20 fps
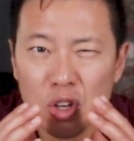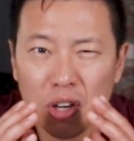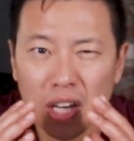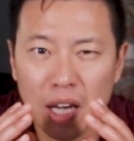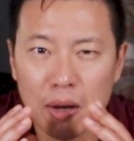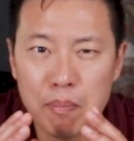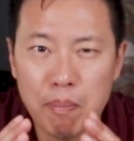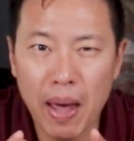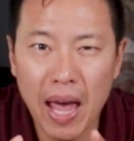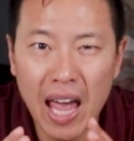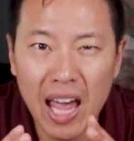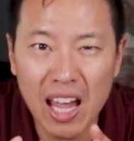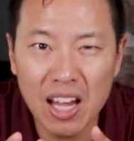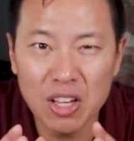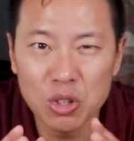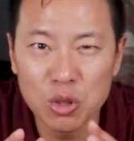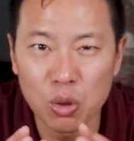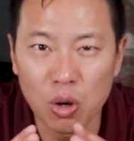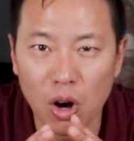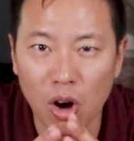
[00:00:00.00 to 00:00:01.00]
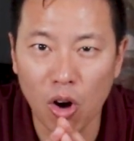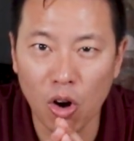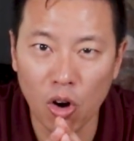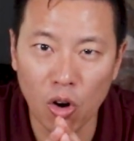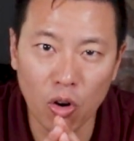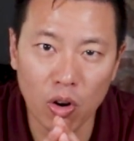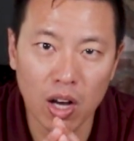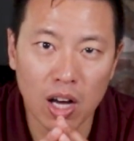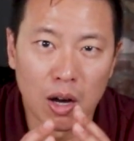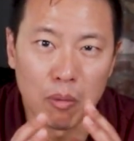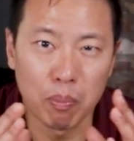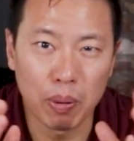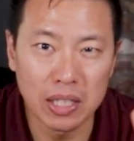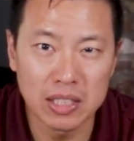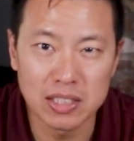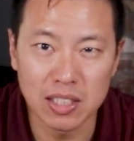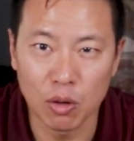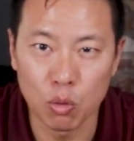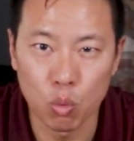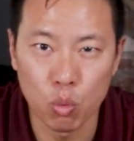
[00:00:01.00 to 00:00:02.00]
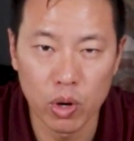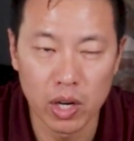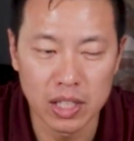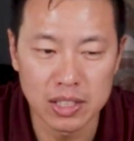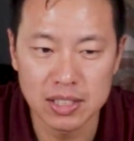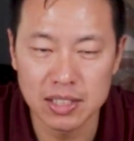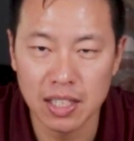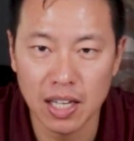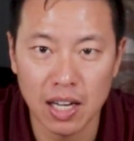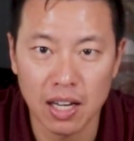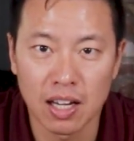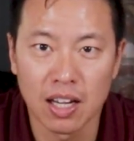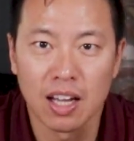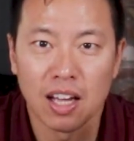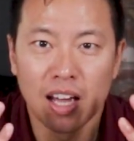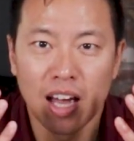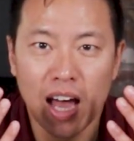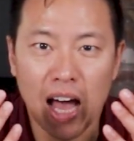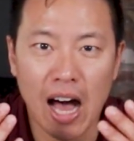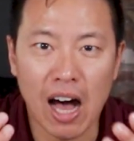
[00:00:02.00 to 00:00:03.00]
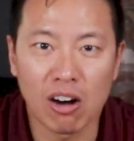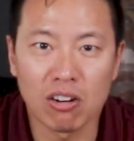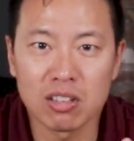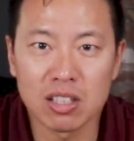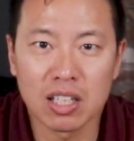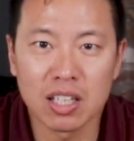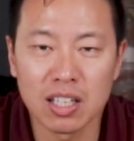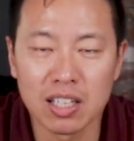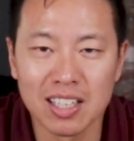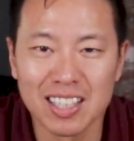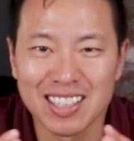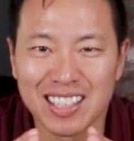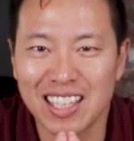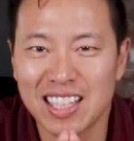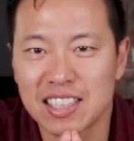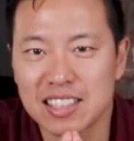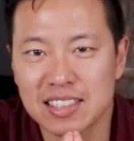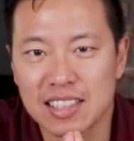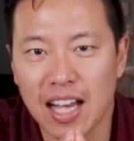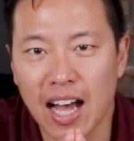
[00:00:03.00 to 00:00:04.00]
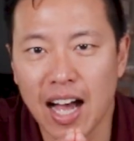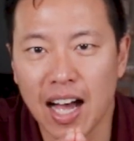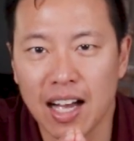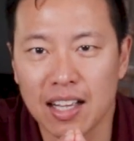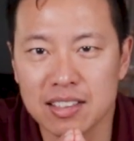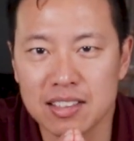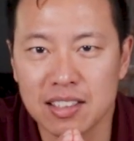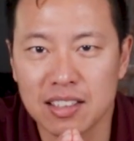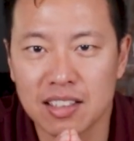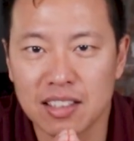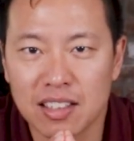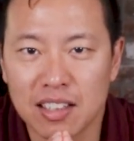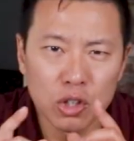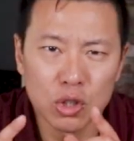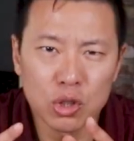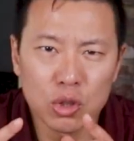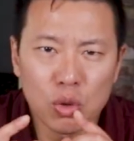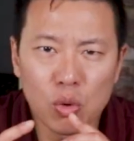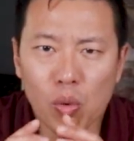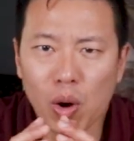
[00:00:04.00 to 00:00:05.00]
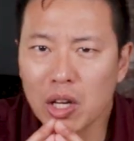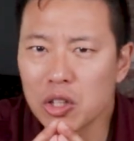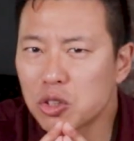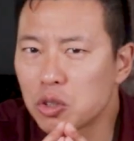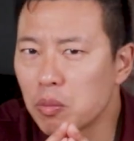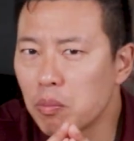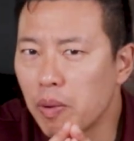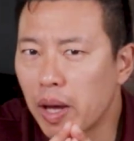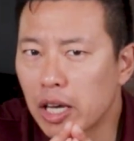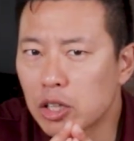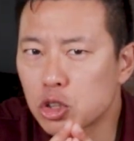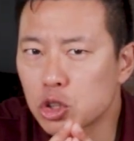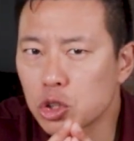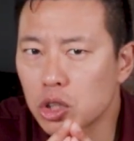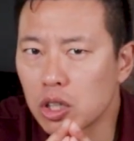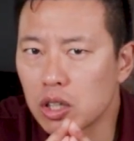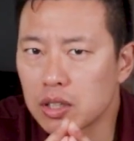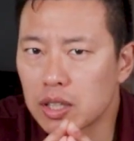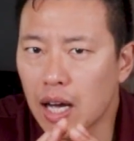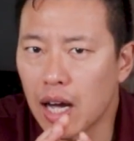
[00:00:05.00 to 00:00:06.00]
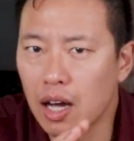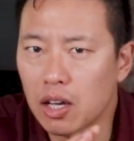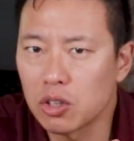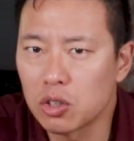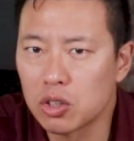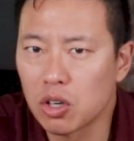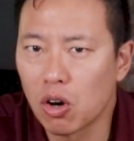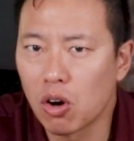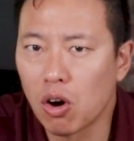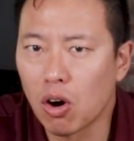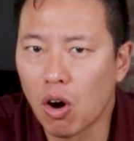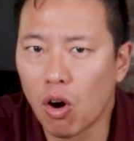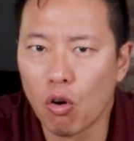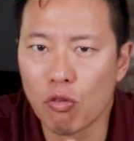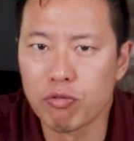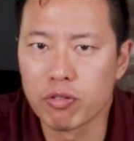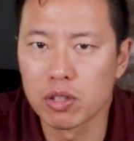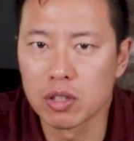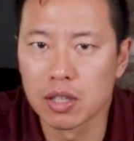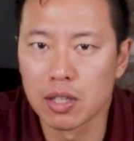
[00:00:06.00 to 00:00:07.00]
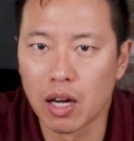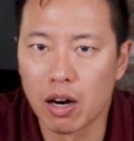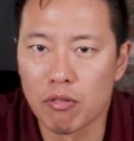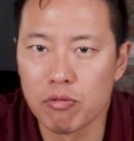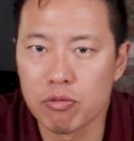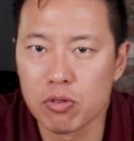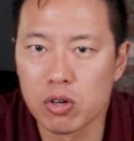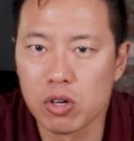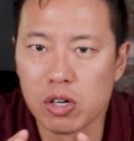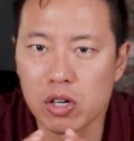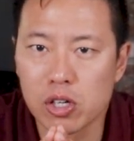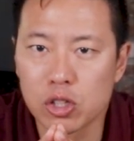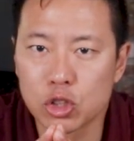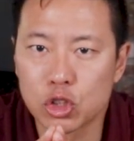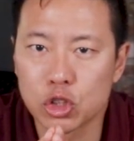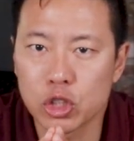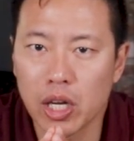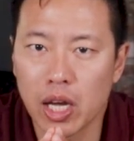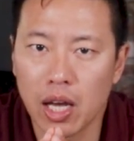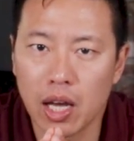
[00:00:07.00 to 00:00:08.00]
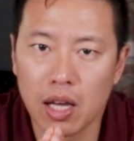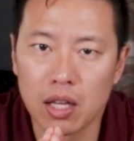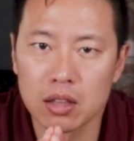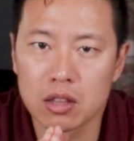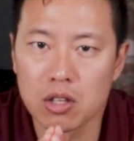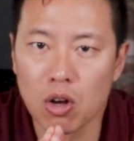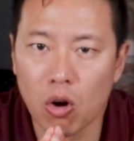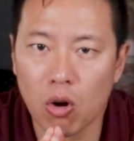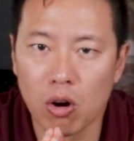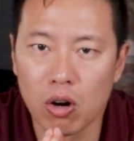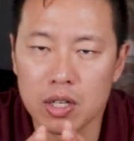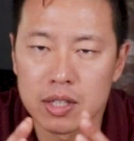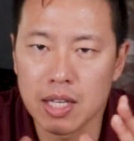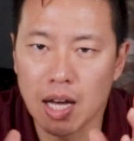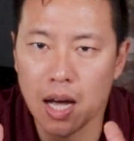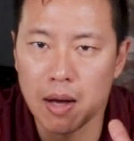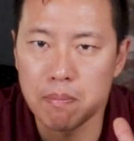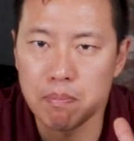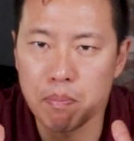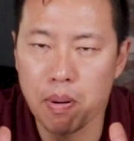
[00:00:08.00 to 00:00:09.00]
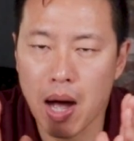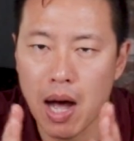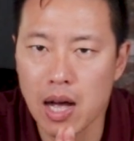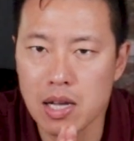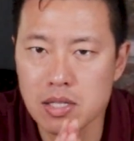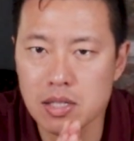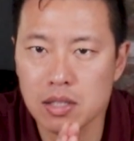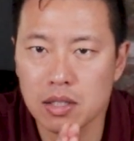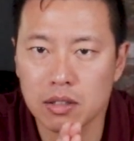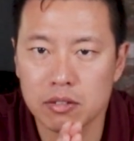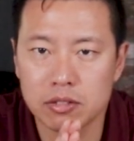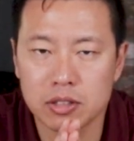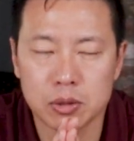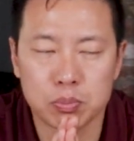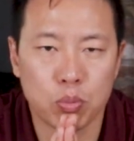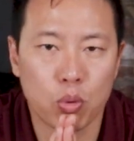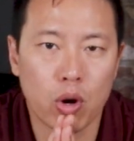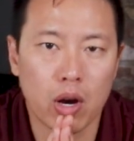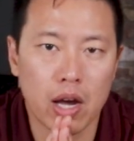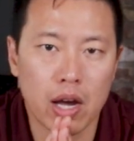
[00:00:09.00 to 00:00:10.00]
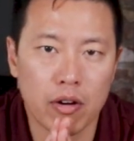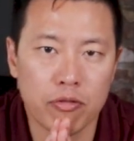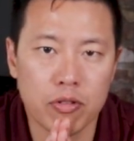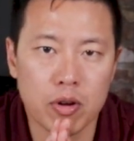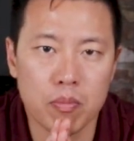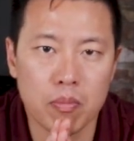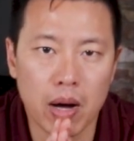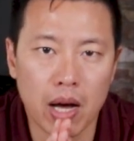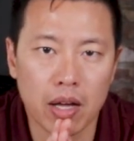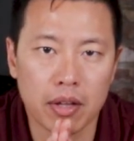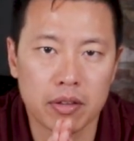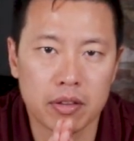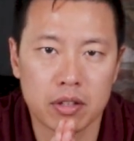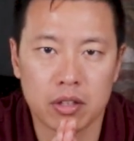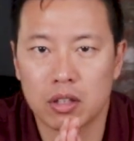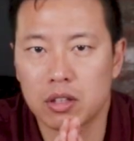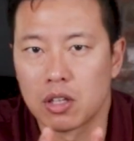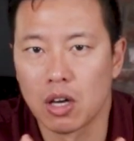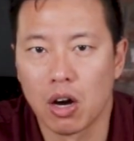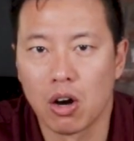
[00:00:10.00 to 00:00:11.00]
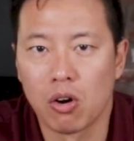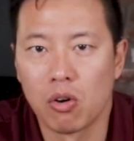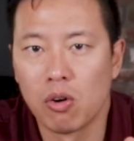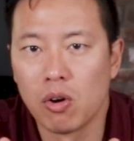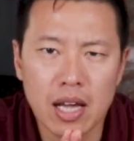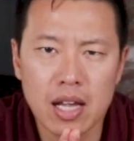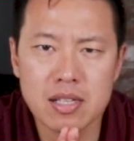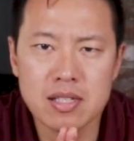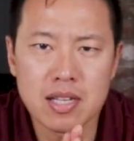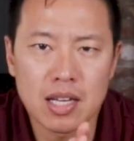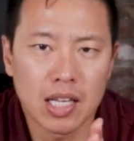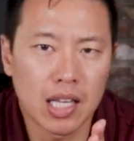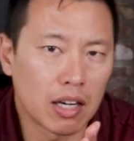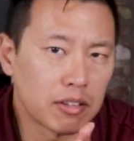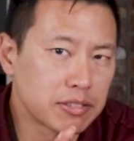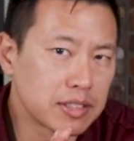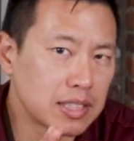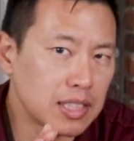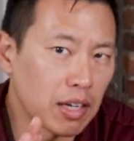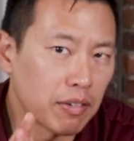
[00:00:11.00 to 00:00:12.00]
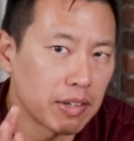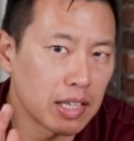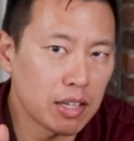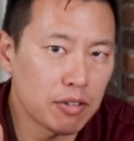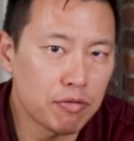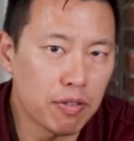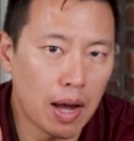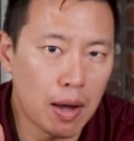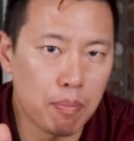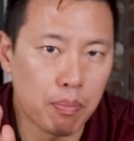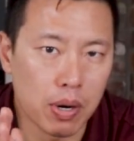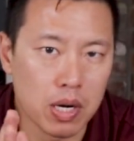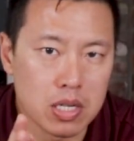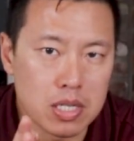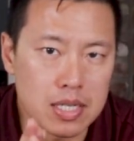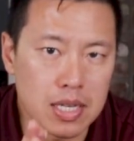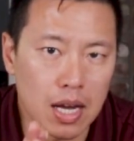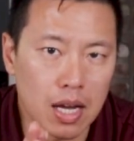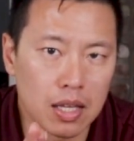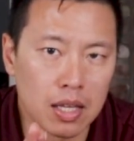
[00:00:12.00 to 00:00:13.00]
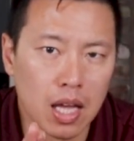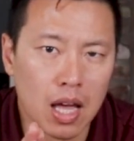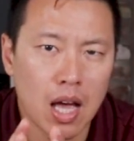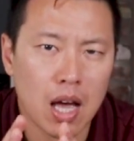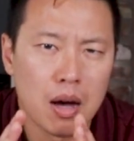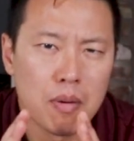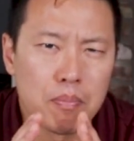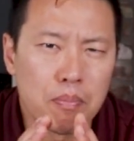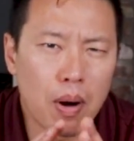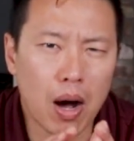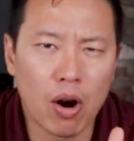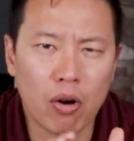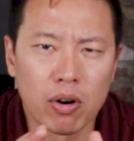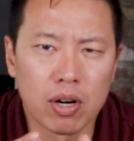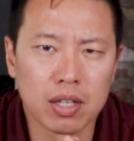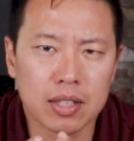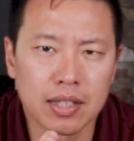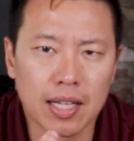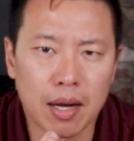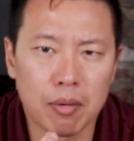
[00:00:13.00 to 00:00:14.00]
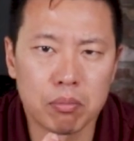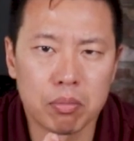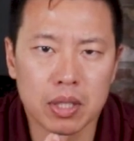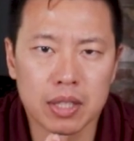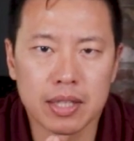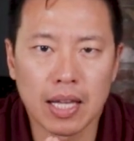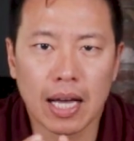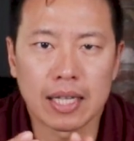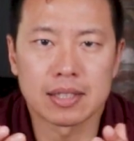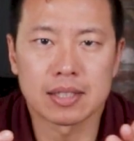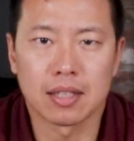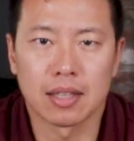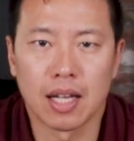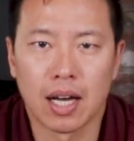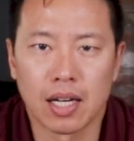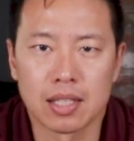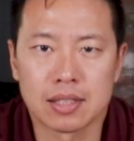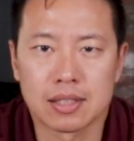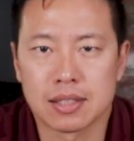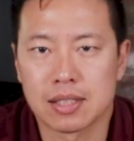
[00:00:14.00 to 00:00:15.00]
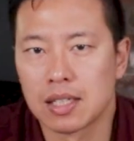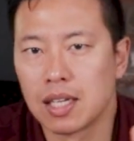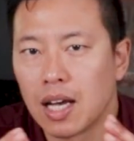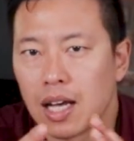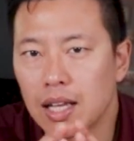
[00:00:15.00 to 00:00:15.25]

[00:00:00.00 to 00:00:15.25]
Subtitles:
You get paid to own a piece of real estate. How good is that? You do want to make sure that you don't over leverage and lower that positive spread every month though. Instead of 75%, borrow a number that's less,